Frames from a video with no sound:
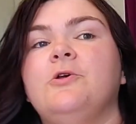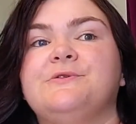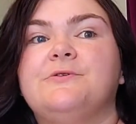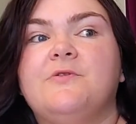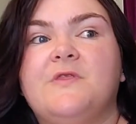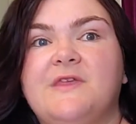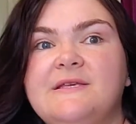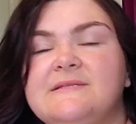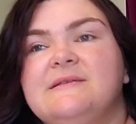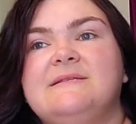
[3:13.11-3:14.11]
So
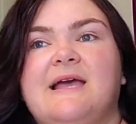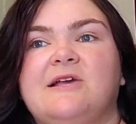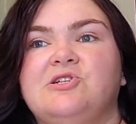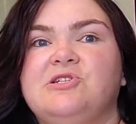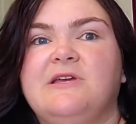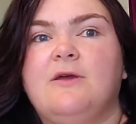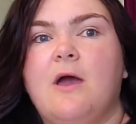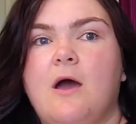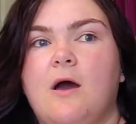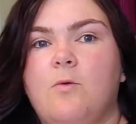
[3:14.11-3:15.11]
this is actually
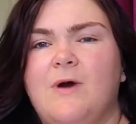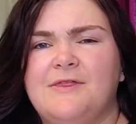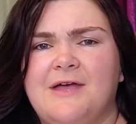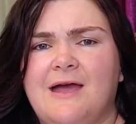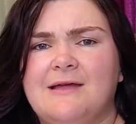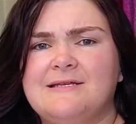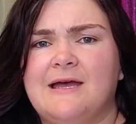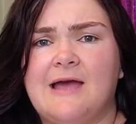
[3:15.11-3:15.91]
one that